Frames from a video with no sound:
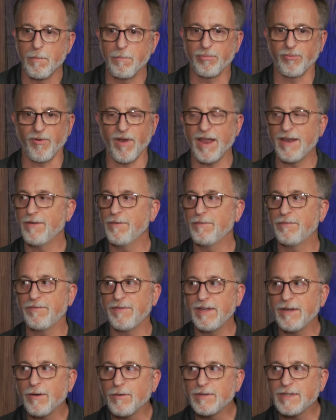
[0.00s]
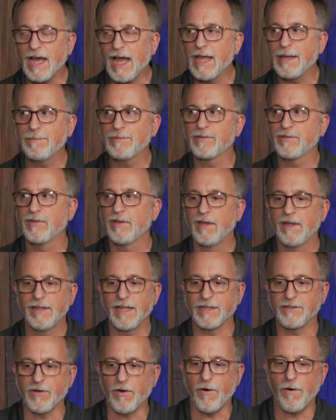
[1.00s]
Brand new phenotypes. Mm -hmm.
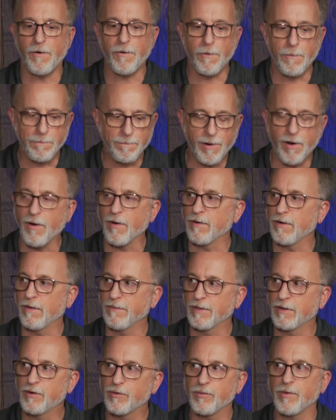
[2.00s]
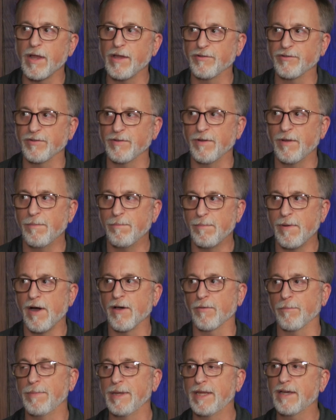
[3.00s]
That's all part of the creation
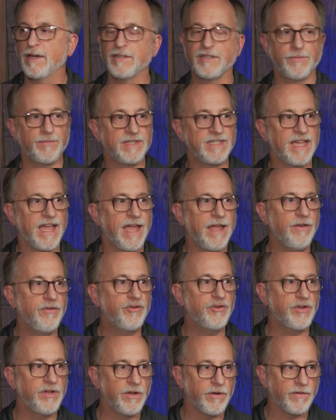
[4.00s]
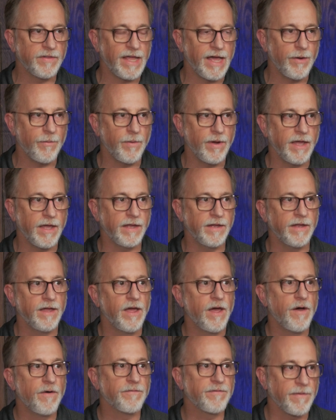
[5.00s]
model because it was engineered that way
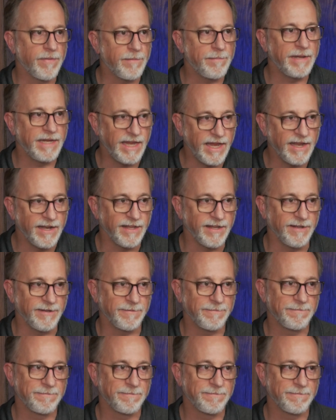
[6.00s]
from the beginning.